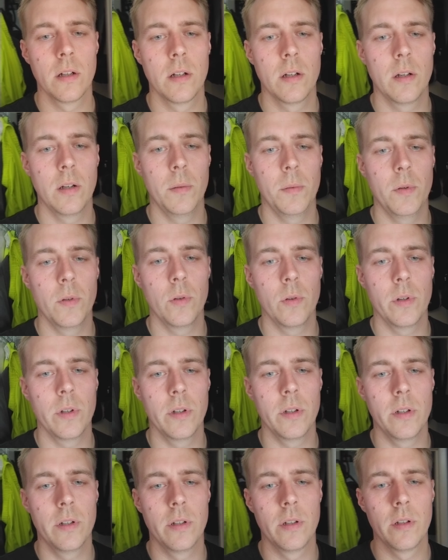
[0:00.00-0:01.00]
Hope you're all
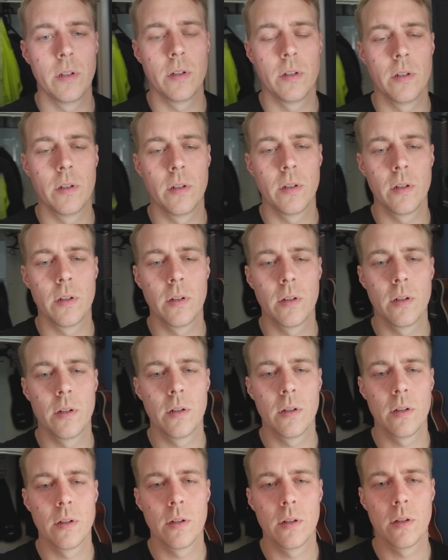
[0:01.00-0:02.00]
good.
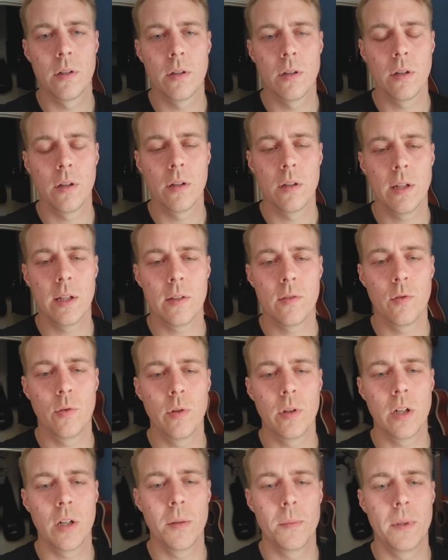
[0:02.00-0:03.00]
Thanks for your
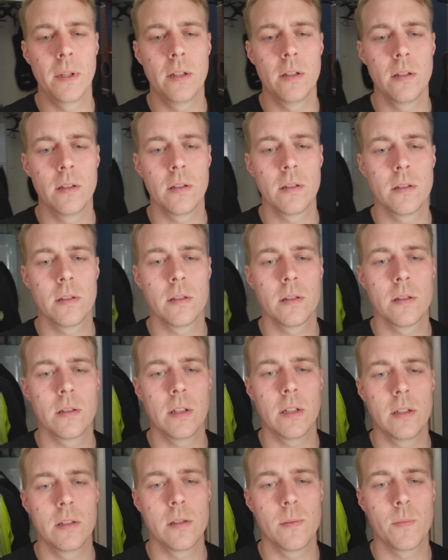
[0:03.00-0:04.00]
comments
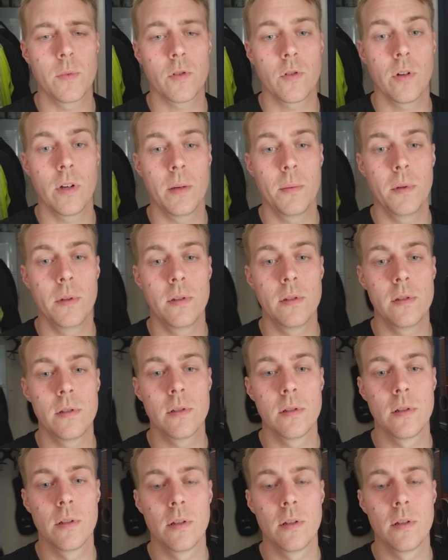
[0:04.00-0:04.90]
and subscribers.